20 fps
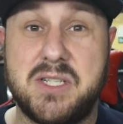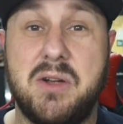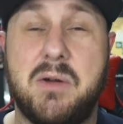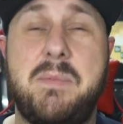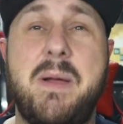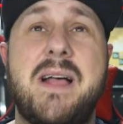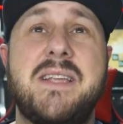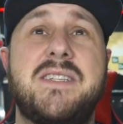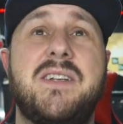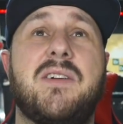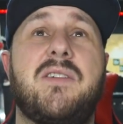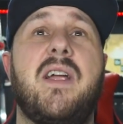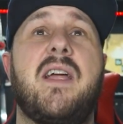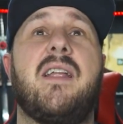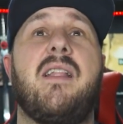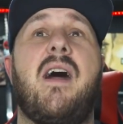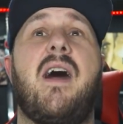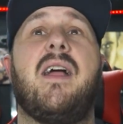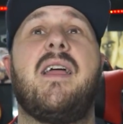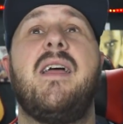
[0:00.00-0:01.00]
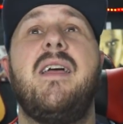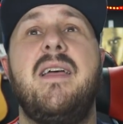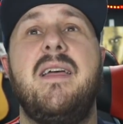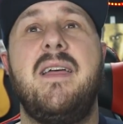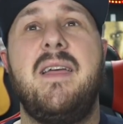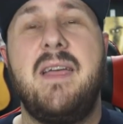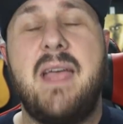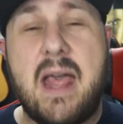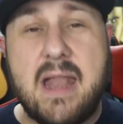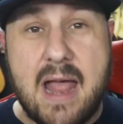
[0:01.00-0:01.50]
So Pastor Greg Locke,
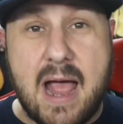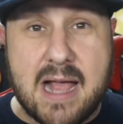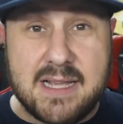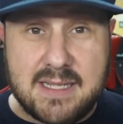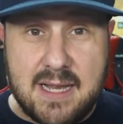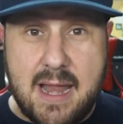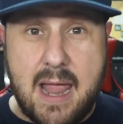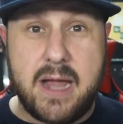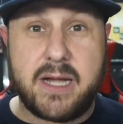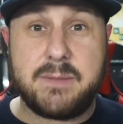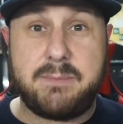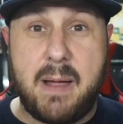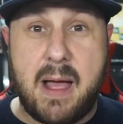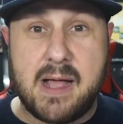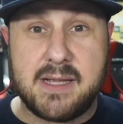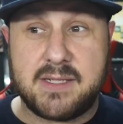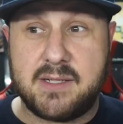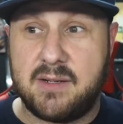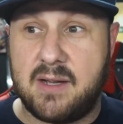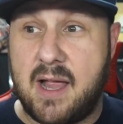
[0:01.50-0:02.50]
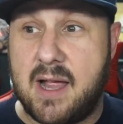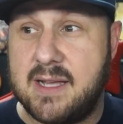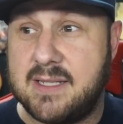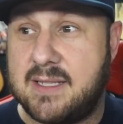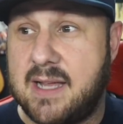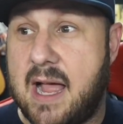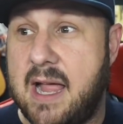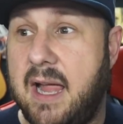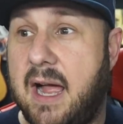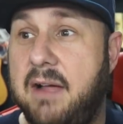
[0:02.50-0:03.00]
and as an ex-pastor,
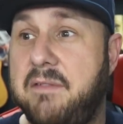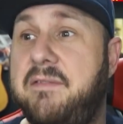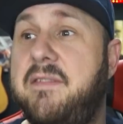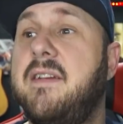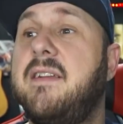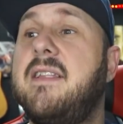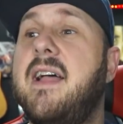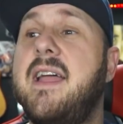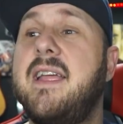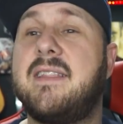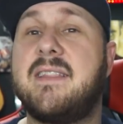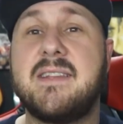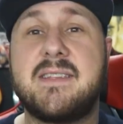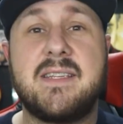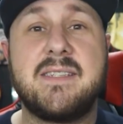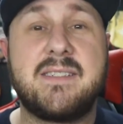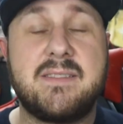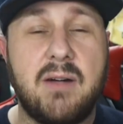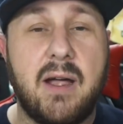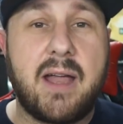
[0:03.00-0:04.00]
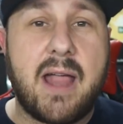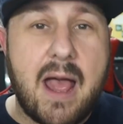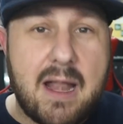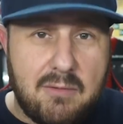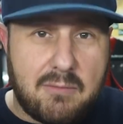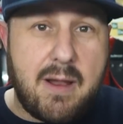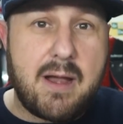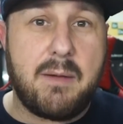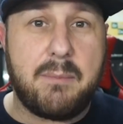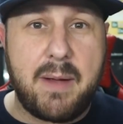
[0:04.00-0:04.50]
guys, I, I feel like this is right kind
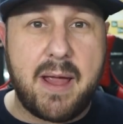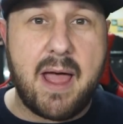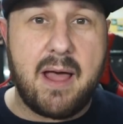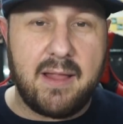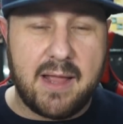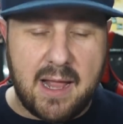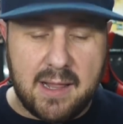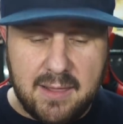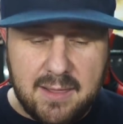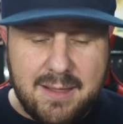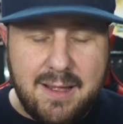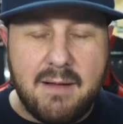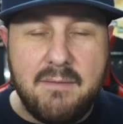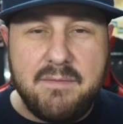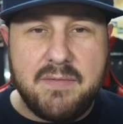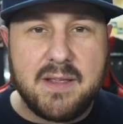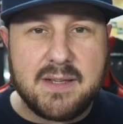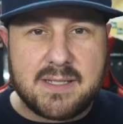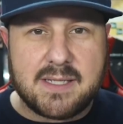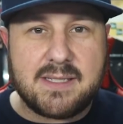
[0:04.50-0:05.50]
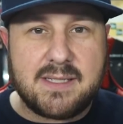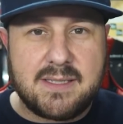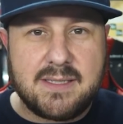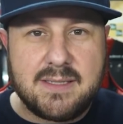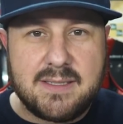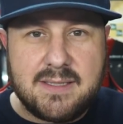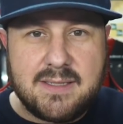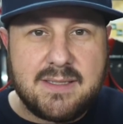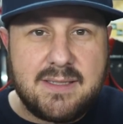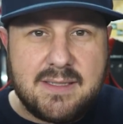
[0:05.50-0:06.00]
of right up my alley. I love this
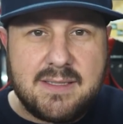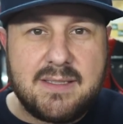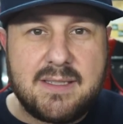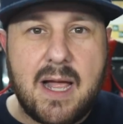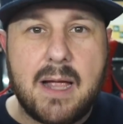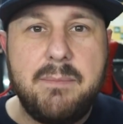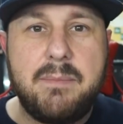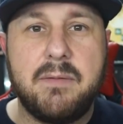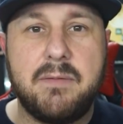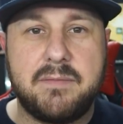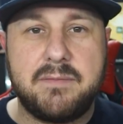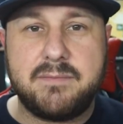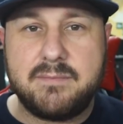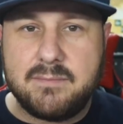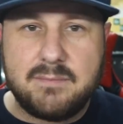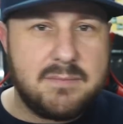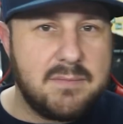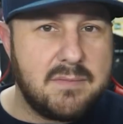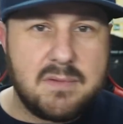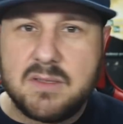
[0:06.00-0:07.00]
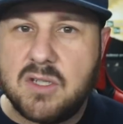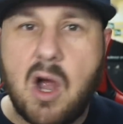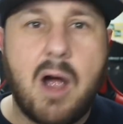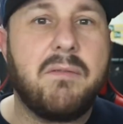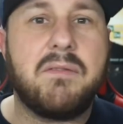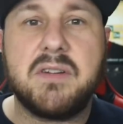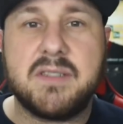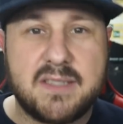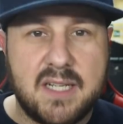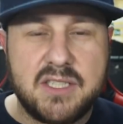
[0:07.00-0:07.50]
type of
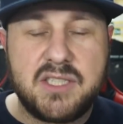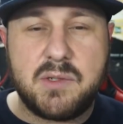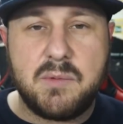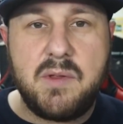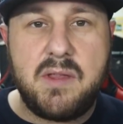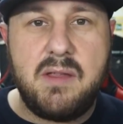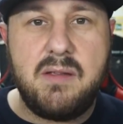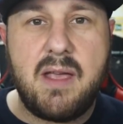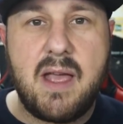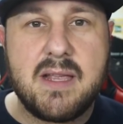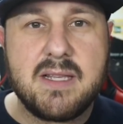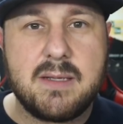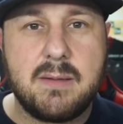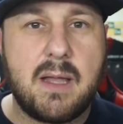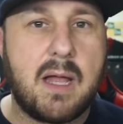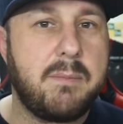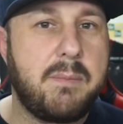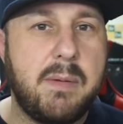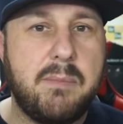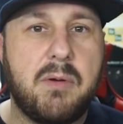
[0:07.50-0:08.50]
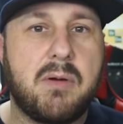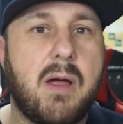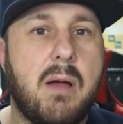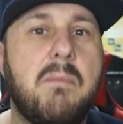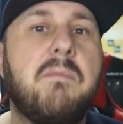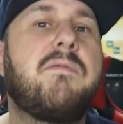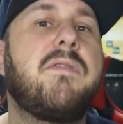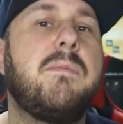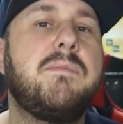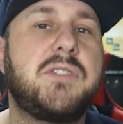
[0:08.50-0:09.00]
conversation with you guys. A lot of people
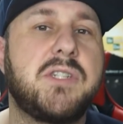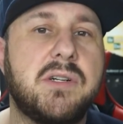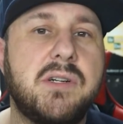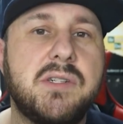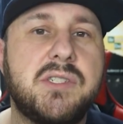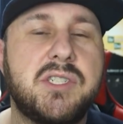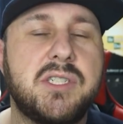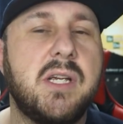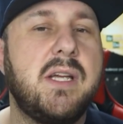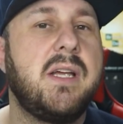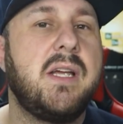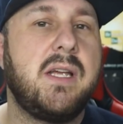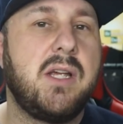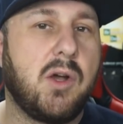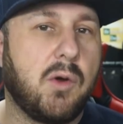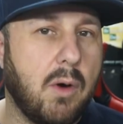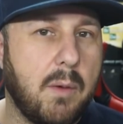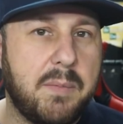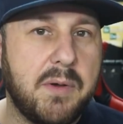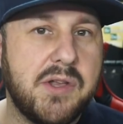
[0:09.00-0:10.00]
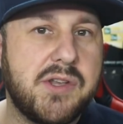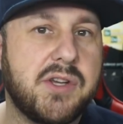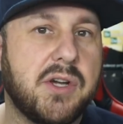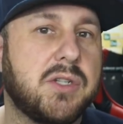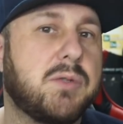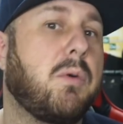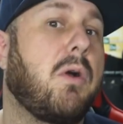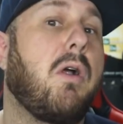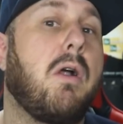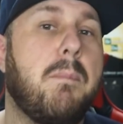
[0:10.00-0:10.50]
come from church, grew up in
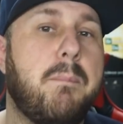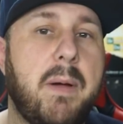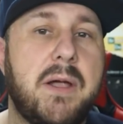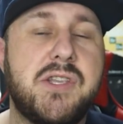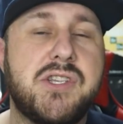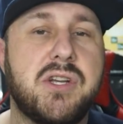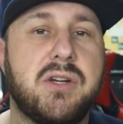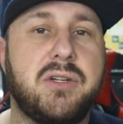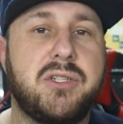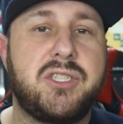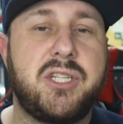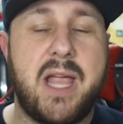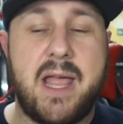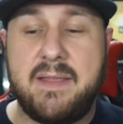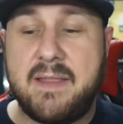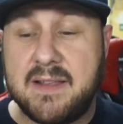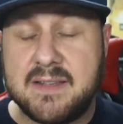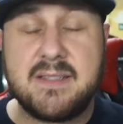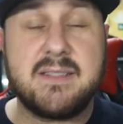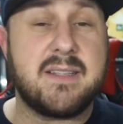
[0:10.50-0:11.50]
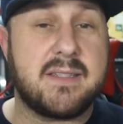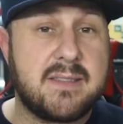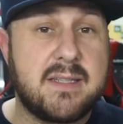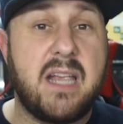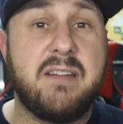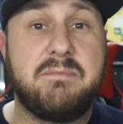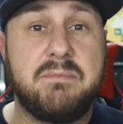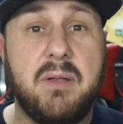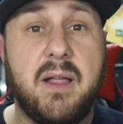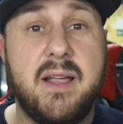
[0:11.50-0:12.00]
church, were hurt by church, and this is a
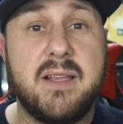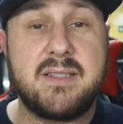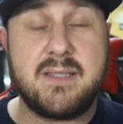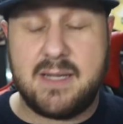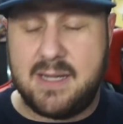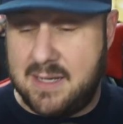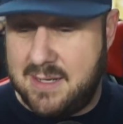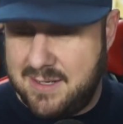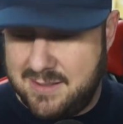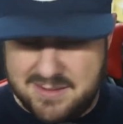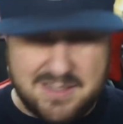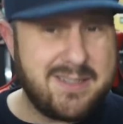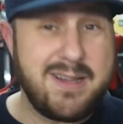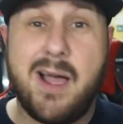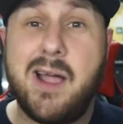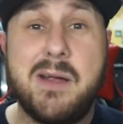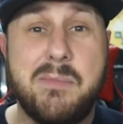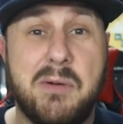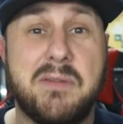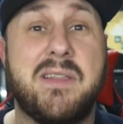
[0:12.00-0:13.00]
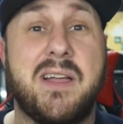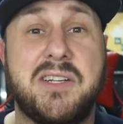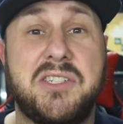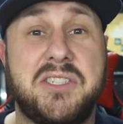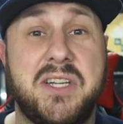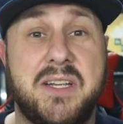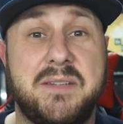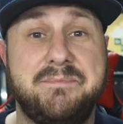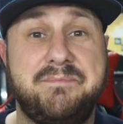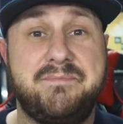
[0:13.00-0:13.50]
safe place to talk about that
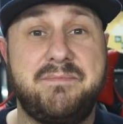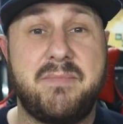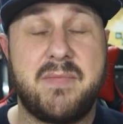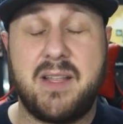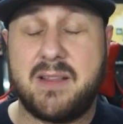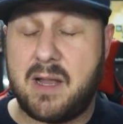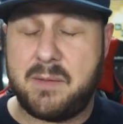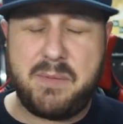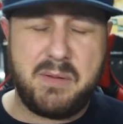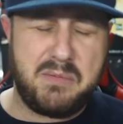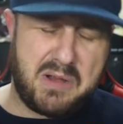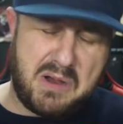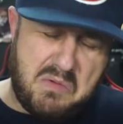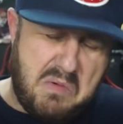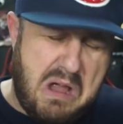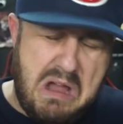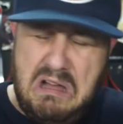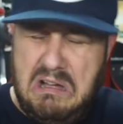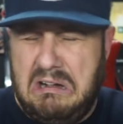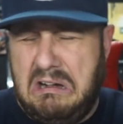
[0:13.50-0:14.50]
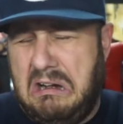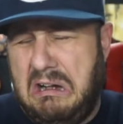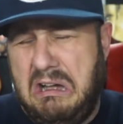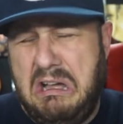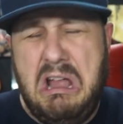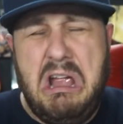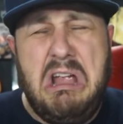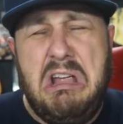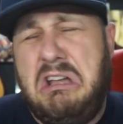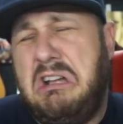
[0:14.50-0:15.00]
shit. A lot of people are like, "Why are you
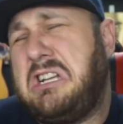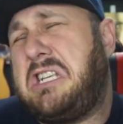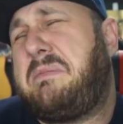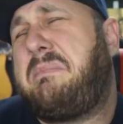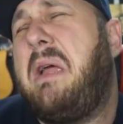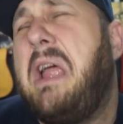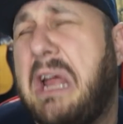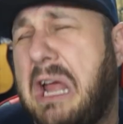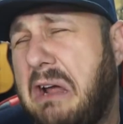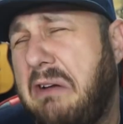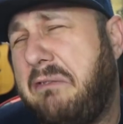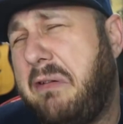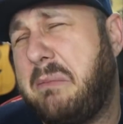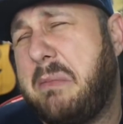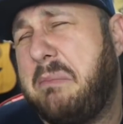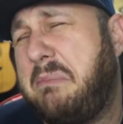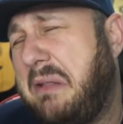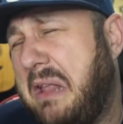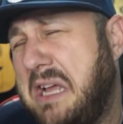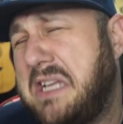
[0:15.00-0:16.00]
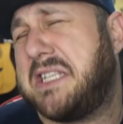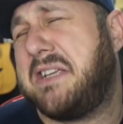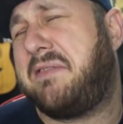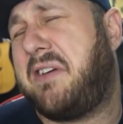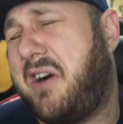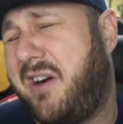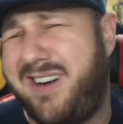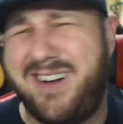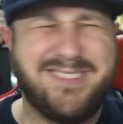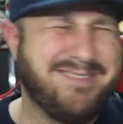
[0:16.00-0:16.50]
hurt? You're speaking from a place of
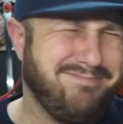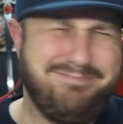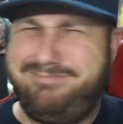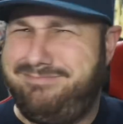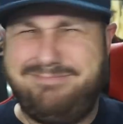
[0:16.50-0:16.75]
hurt."